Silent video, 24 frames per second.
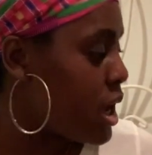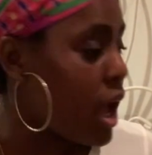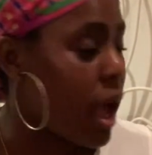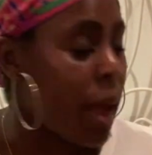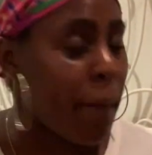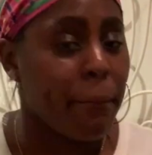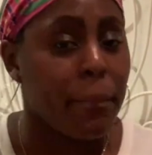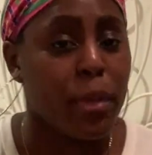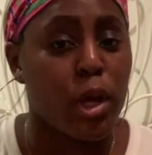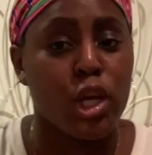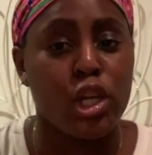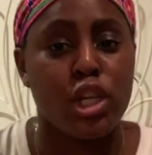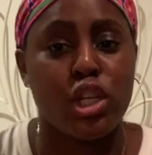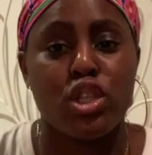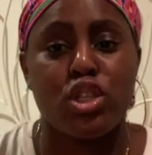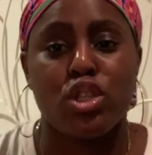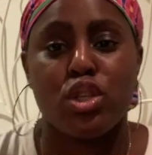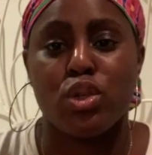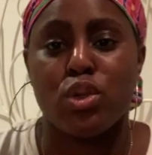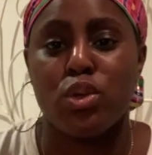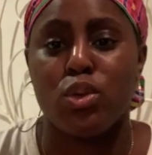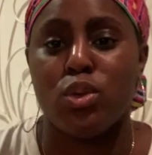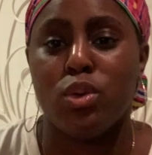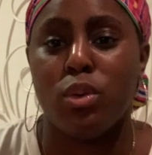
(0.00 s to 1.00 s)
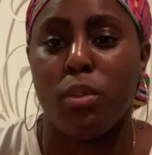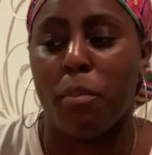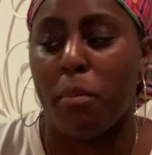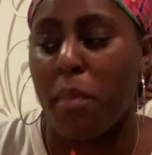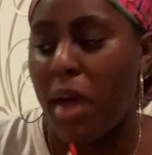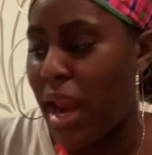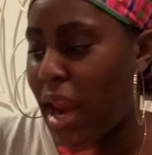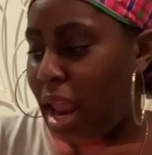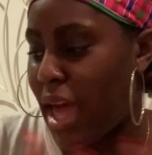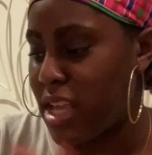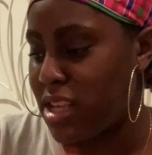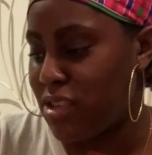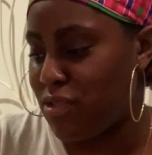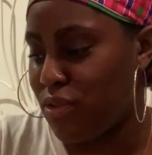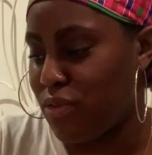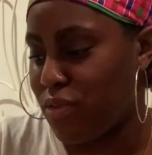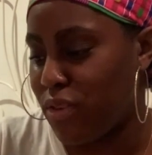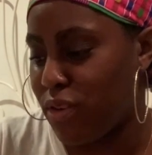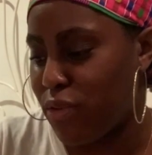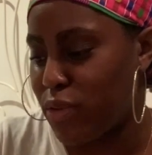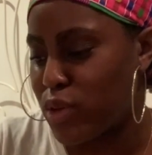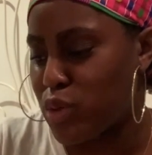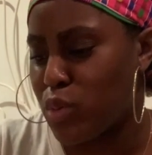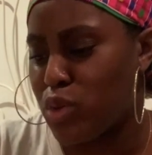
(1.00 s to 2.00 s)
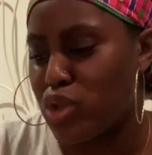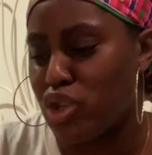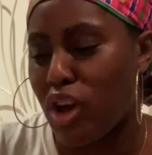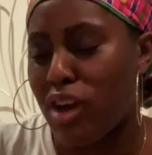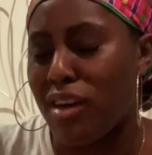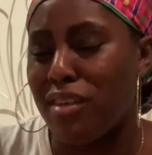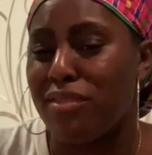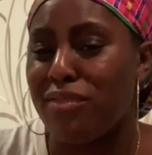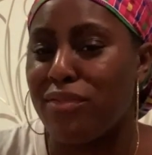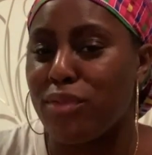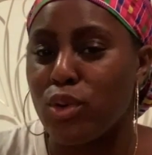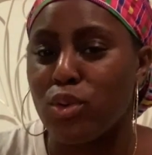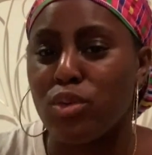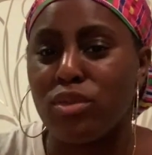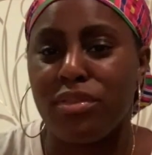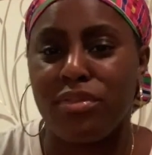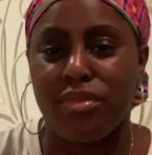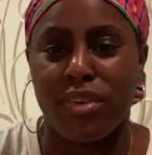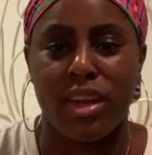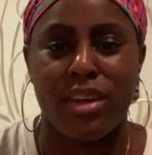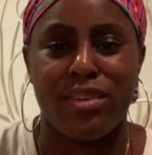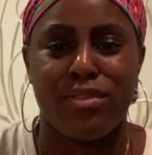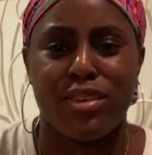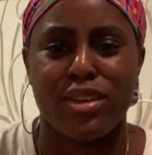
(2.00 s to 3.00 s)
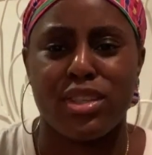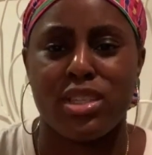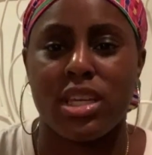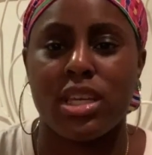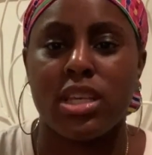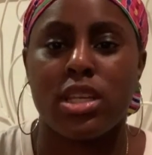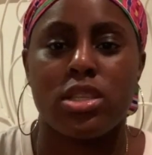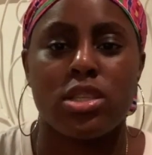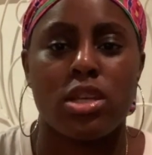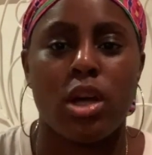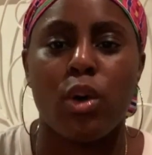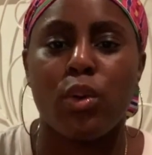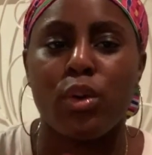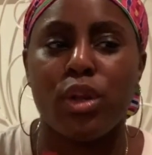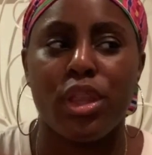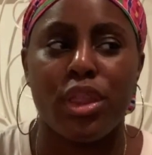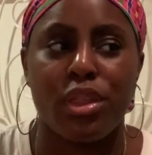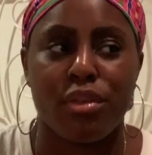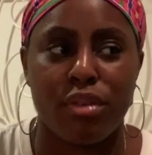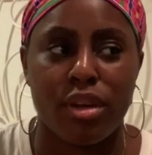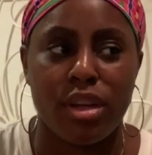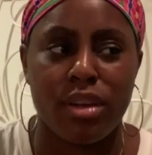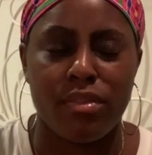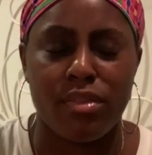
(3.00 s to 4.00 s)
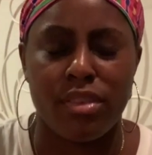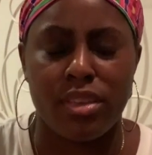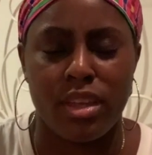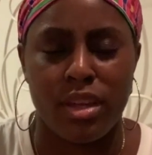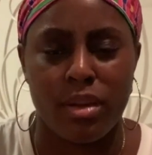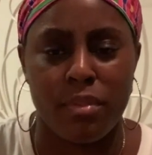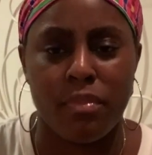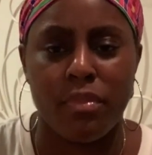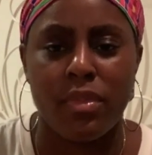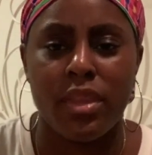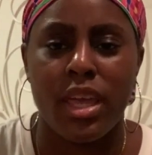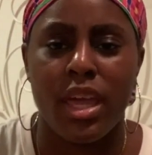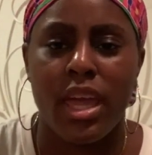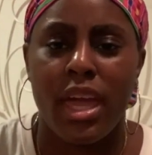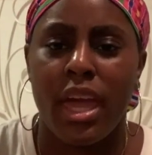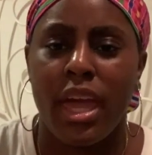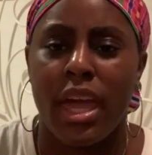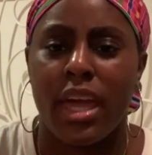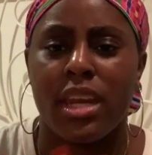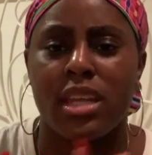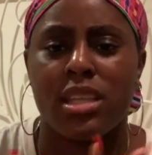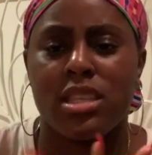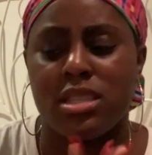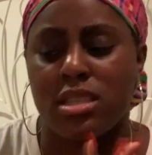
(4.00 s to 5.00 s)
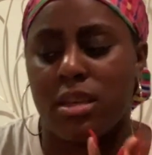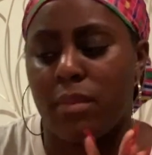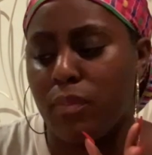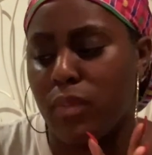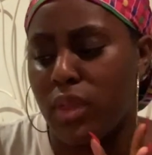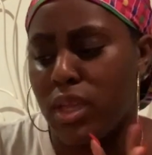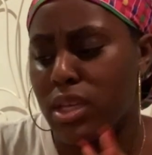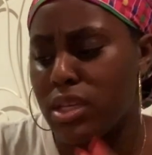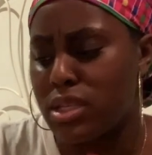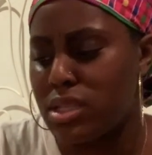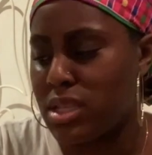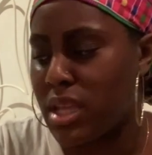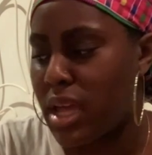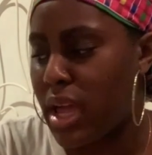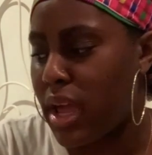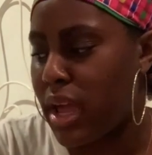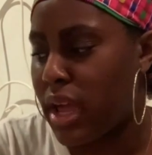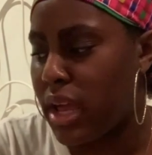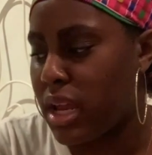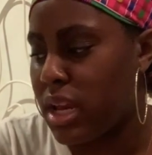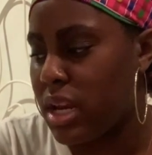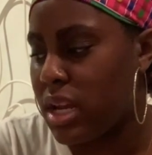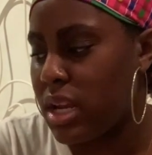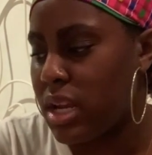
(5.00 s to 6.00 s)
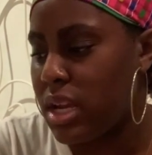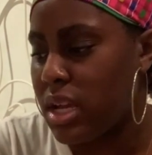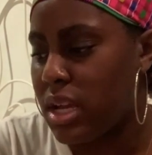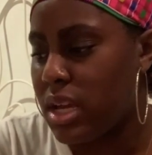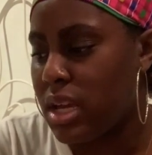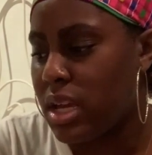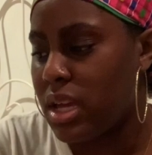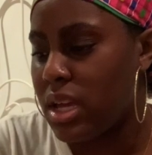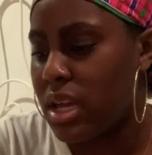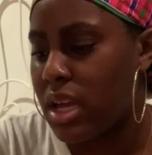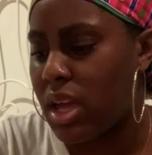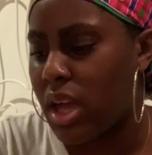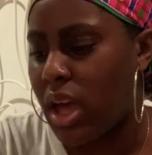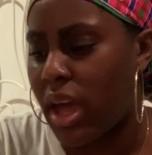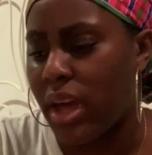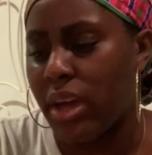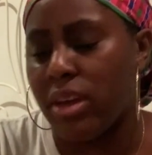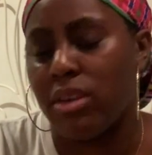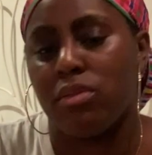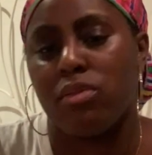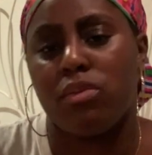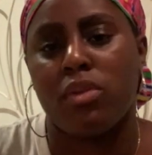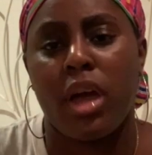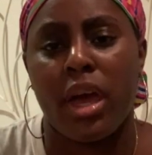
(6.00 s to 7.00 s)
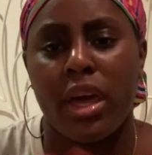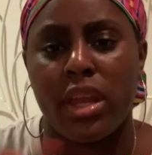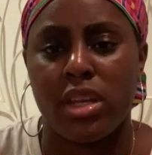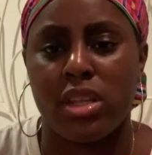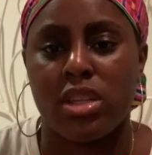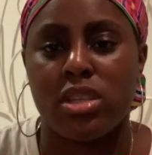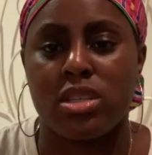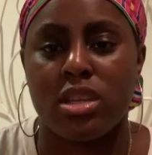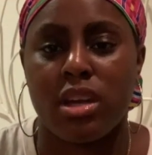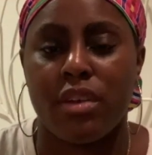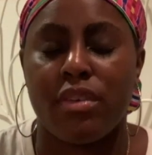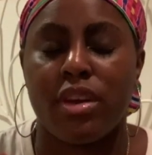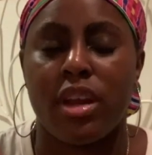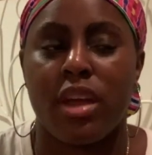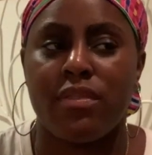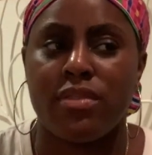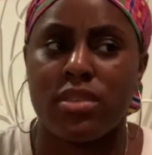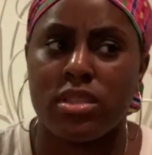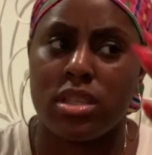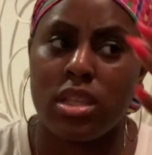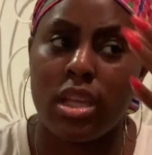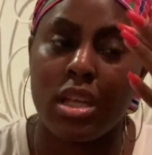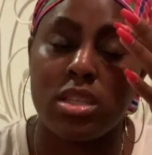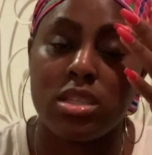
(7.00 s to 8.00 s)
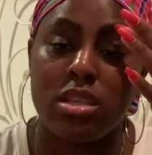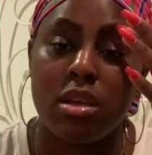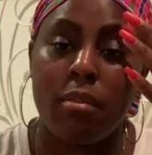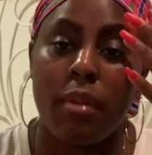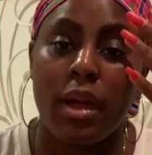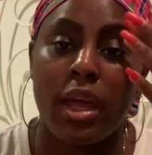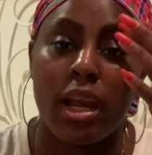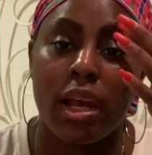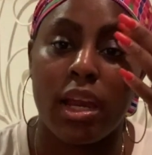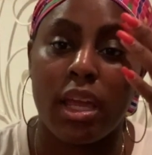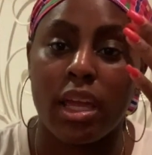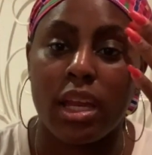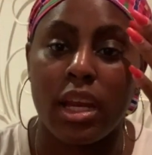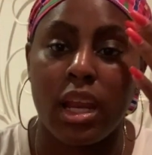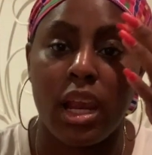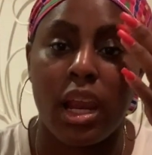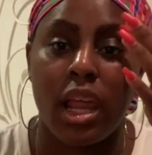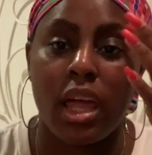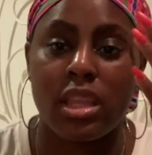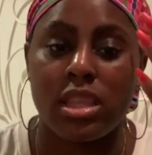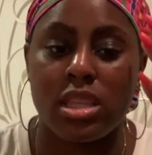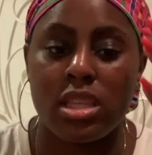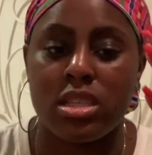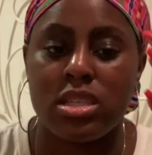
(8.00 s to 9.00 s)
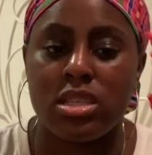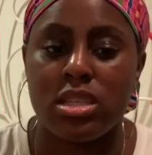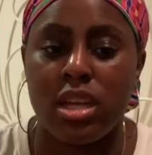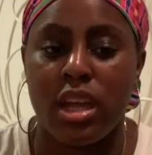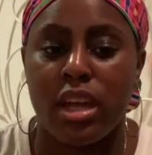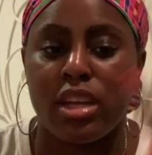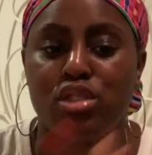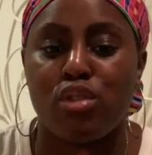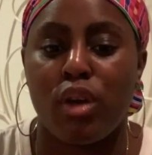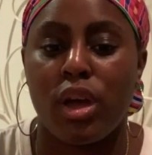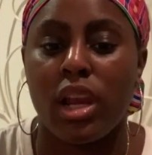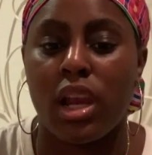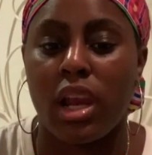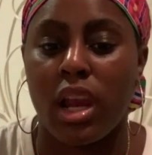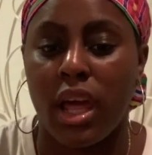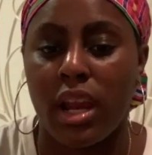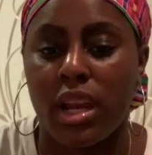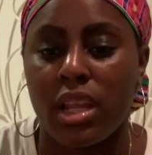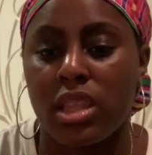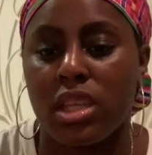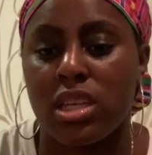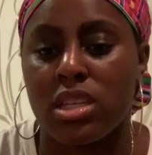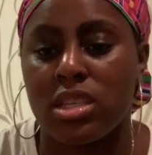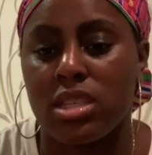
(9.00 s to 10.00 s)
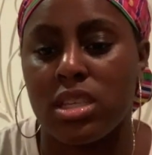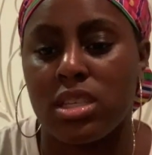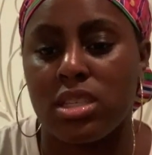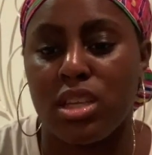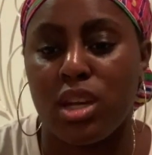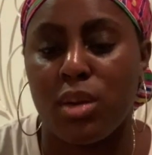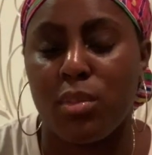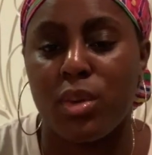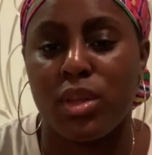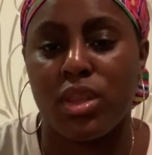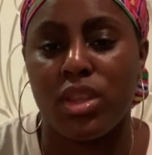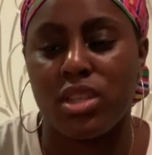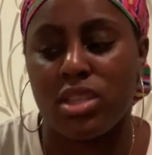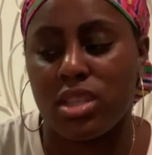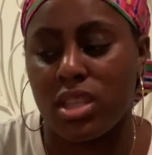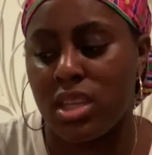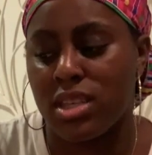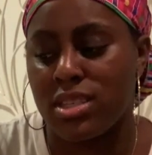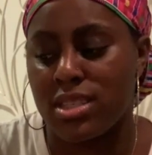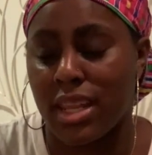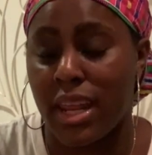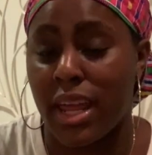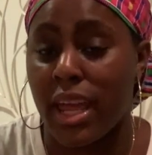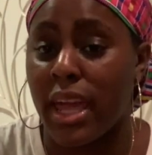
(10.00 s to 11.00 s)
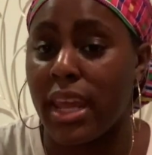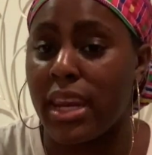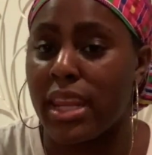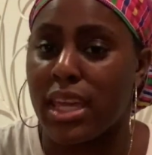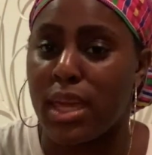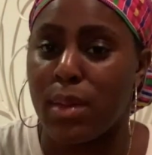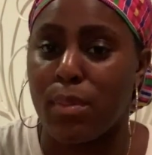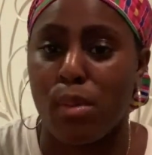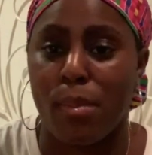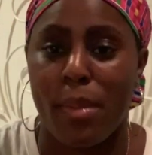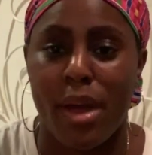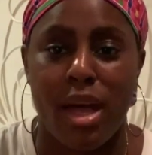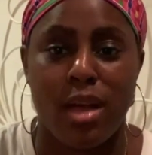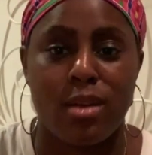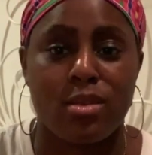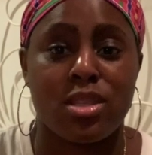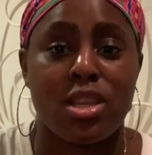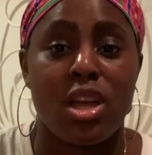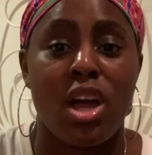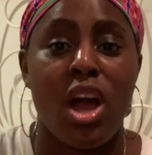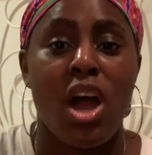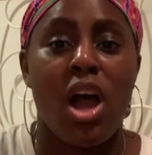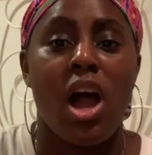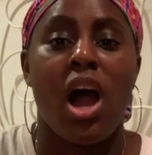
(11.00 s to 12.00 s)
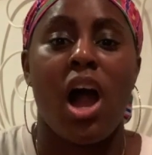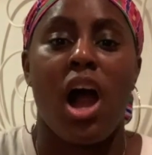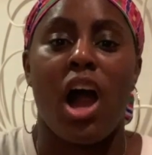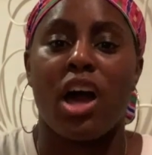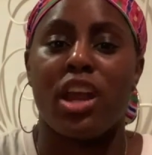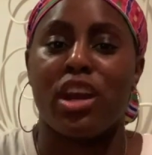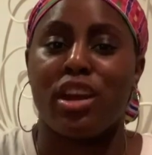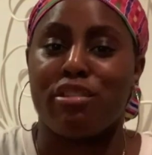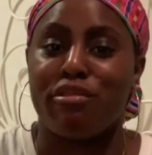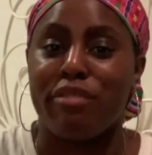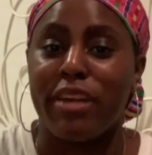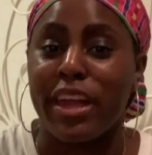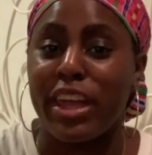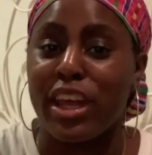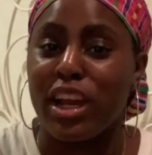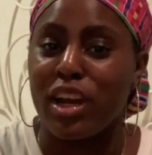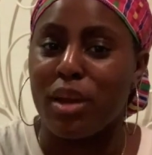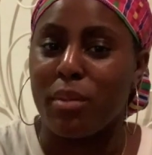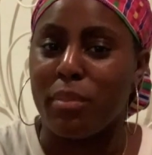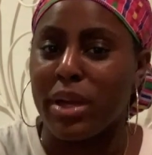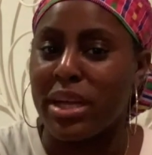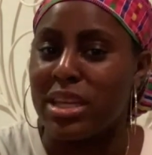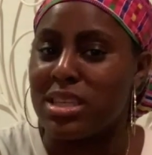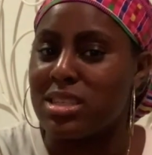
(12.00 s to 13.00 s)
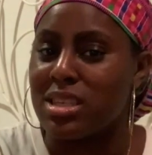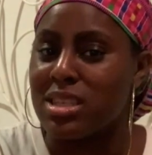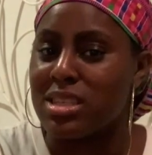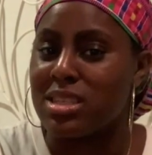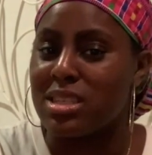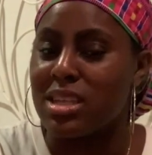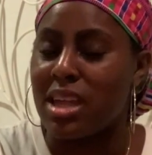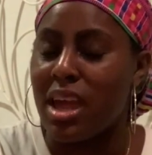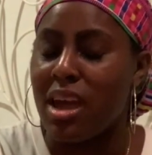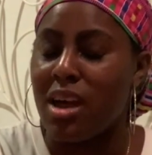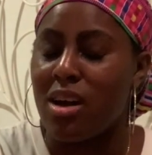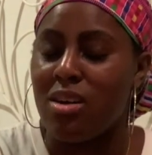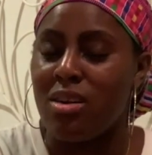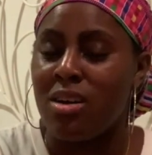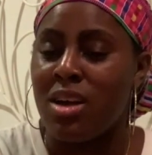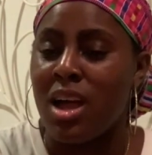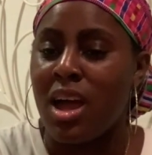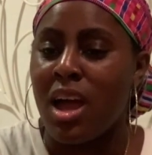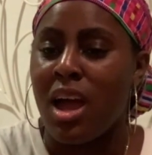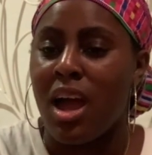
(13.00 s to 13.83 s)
I'm gonna do my last few favorites, which are food favorites, and it's only three of them. And it's some things that I kind of discovered. I've sticked to my lane a lot this year. I tried a lot of things this year, but these are things that I kind of keep in my house on a regular basis now.